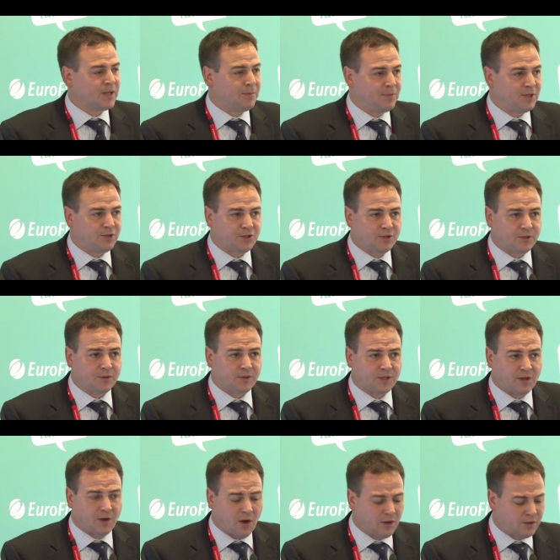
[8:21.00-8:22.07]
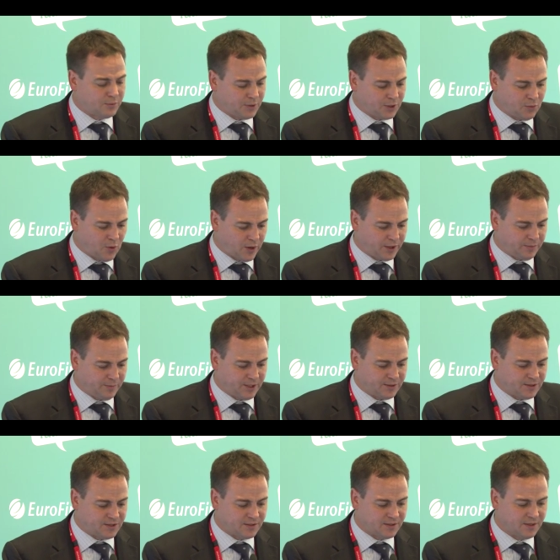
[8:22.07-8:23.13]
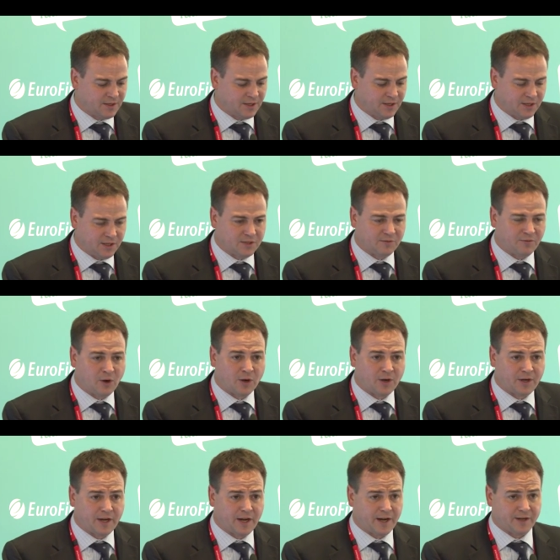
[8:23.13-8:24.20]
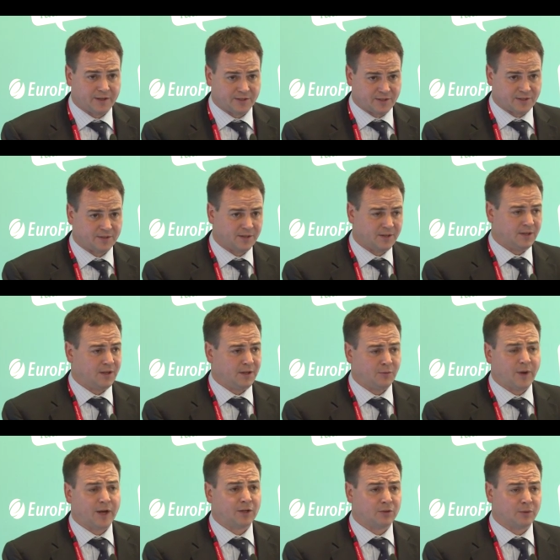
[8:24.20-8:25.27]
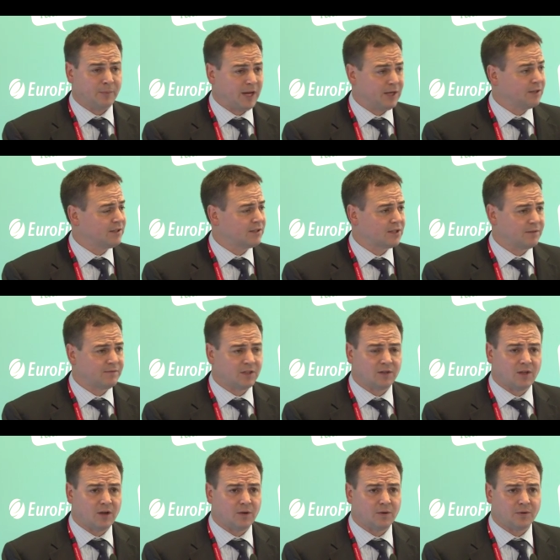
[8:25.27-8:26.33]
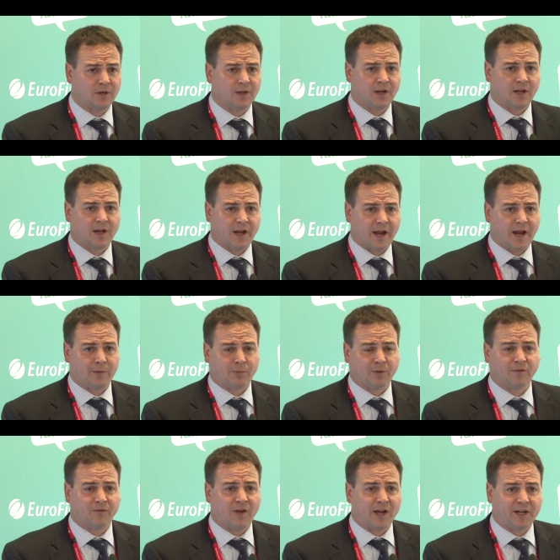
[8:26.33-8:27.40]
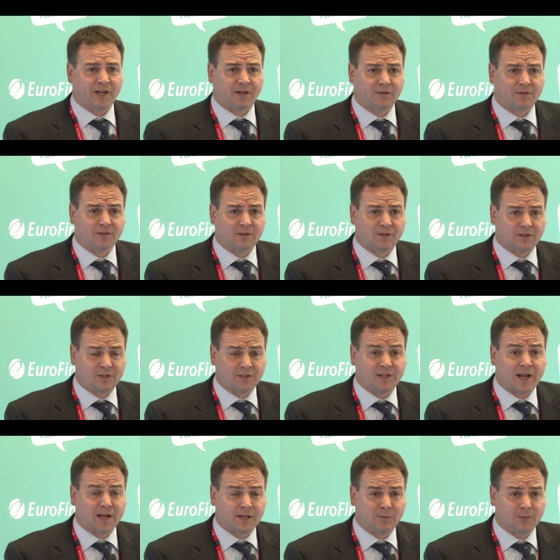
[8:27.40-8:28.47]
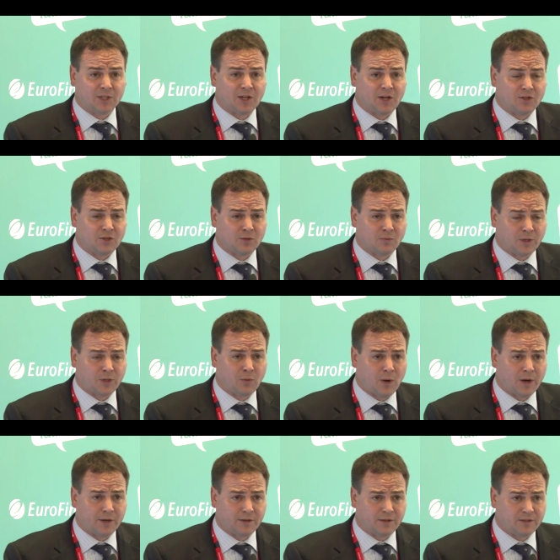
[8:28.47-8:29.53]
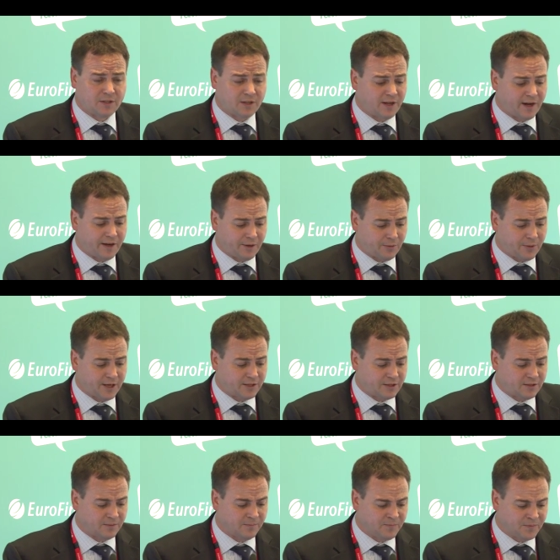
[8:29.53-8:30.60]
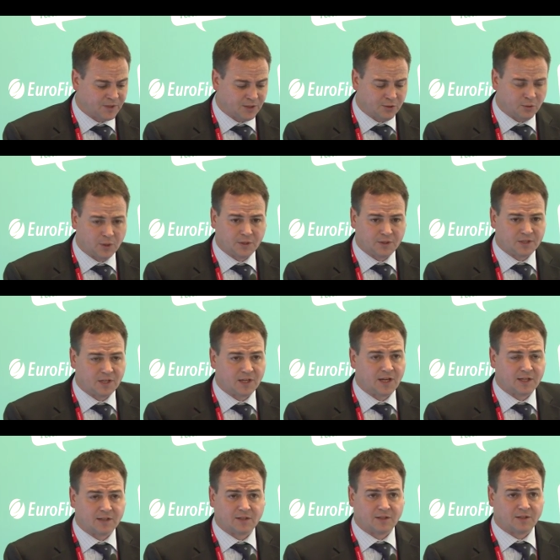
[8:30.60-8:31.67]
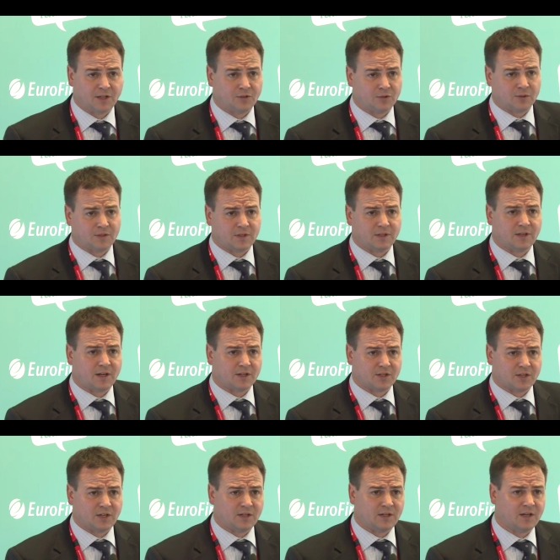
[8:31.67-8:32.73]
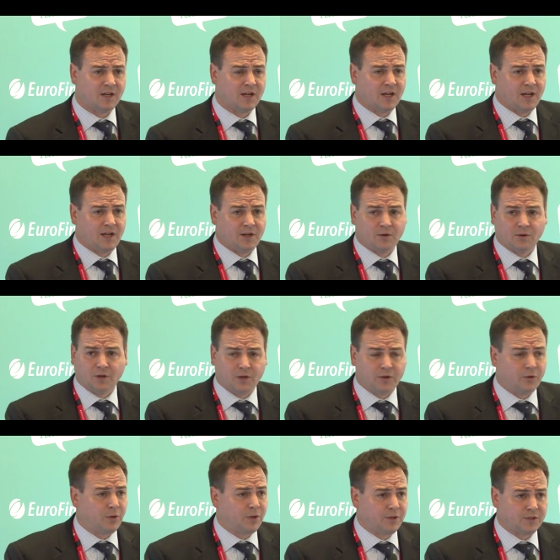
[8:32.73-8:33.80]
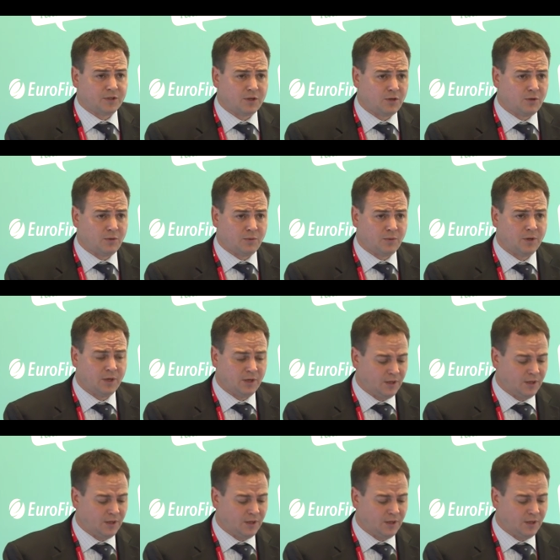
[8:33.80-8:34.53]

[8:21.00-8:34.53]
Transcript: administering all the requirements as far as regular maintenance of the loan and providing the documentation required to the IRS in order to get the interest deduction and in order to